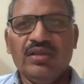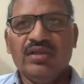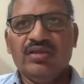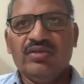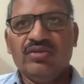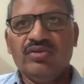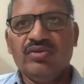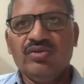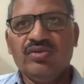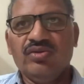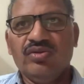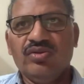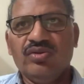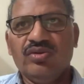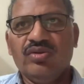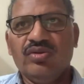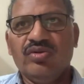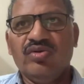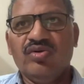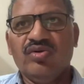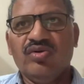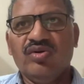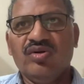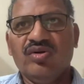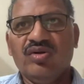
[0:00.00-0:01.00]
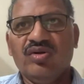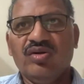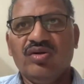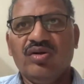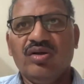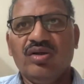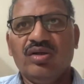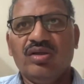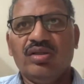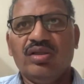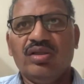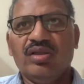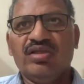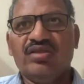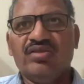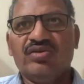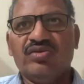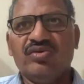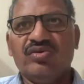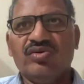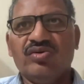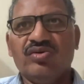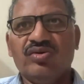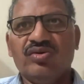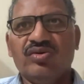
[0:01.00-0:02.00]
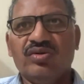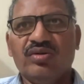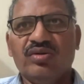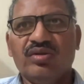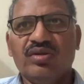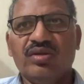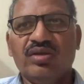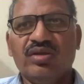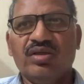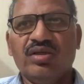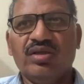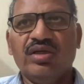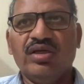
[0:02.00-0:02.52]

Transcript: there's no role or there's no uh,